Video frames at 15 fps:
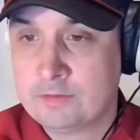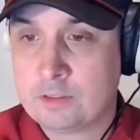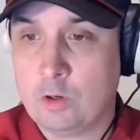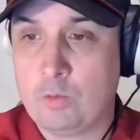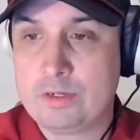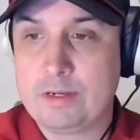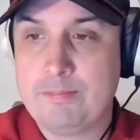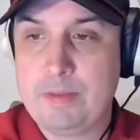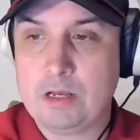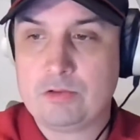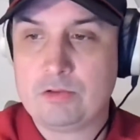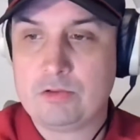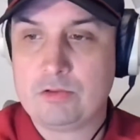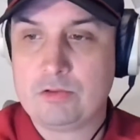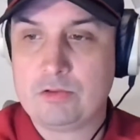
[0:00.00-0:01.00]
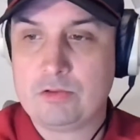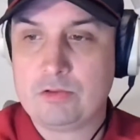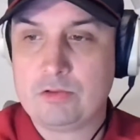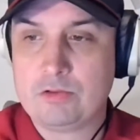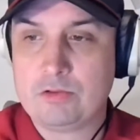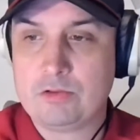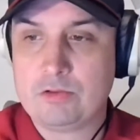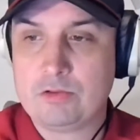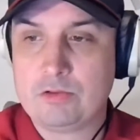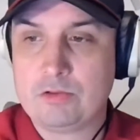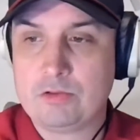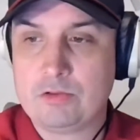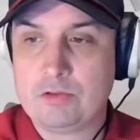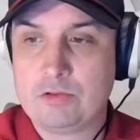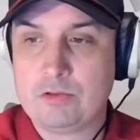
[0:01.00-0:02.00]
melt down here?
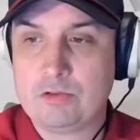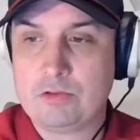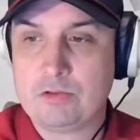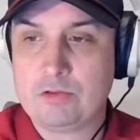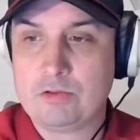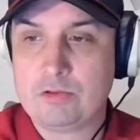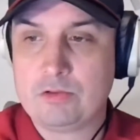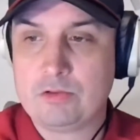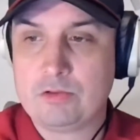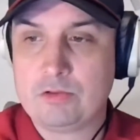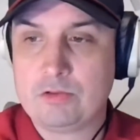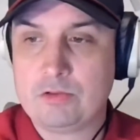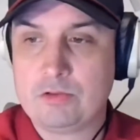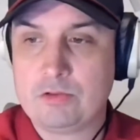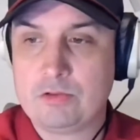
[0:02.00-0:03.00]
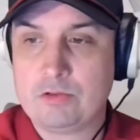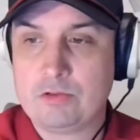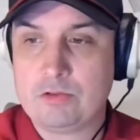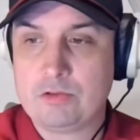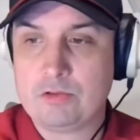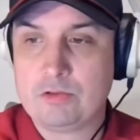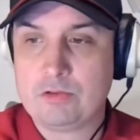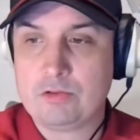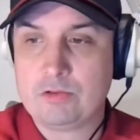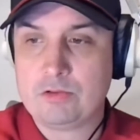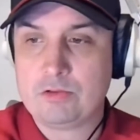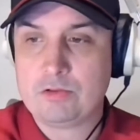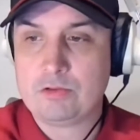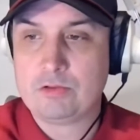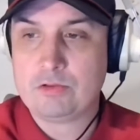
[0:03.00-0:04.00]
But the tension immediately gets
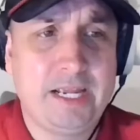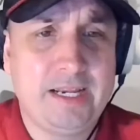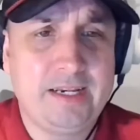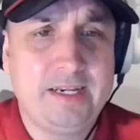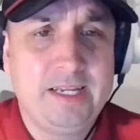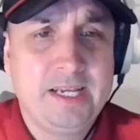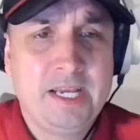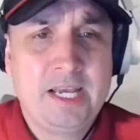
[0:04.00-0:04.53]
eliminated.